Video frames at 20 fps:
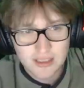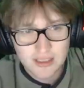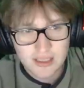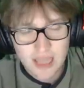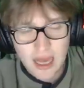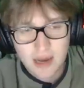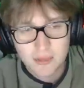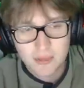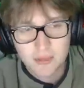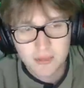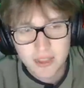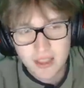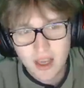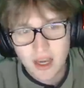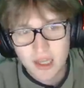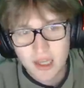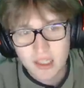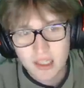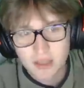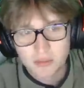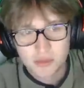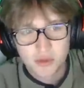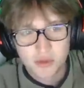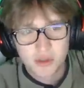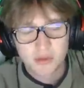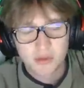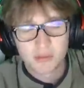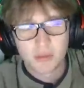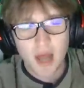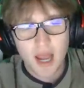and how many items you
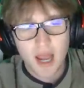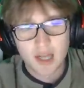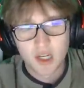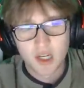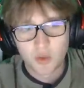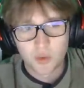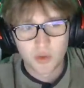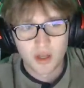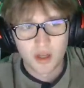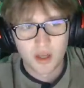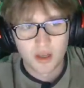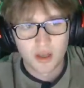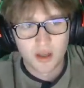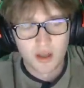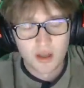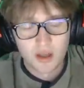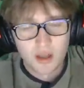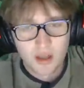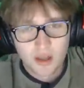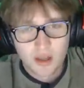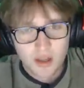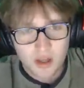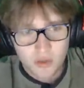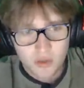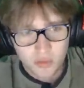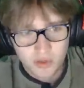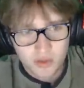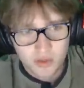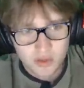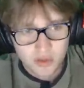can buy to
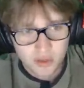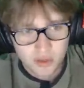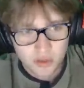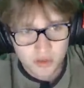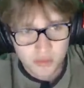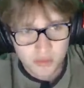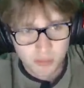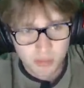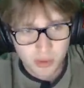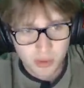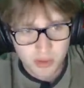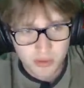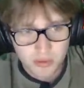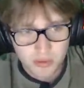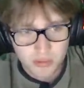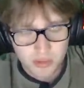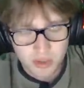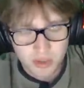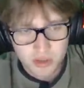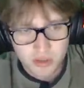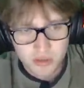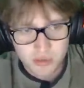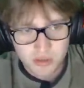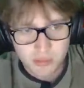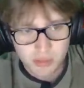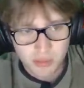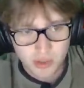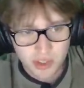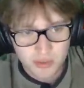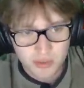reduced
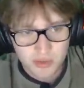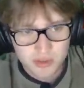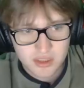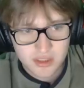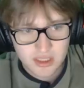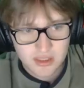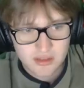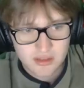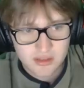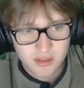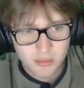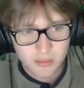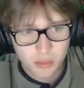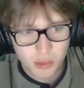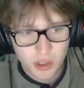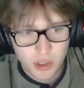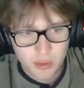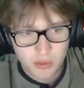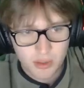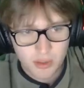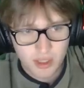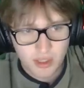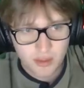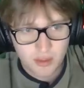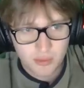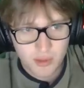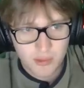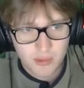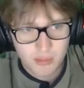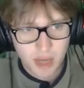bullet resist to the point where like you
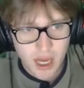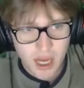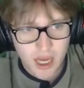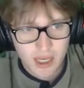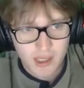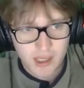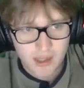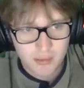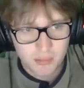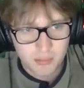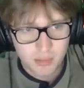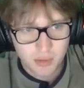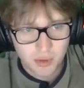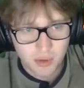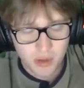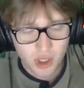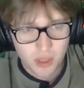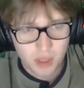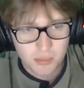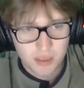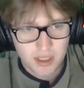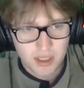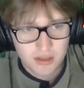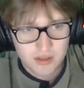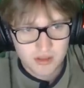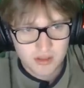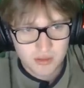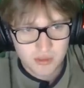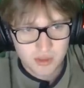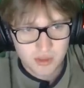can buy bullet armor. It
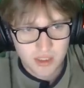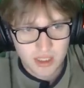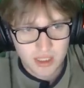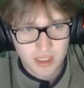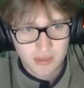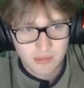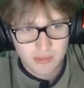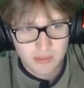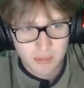doesn't really even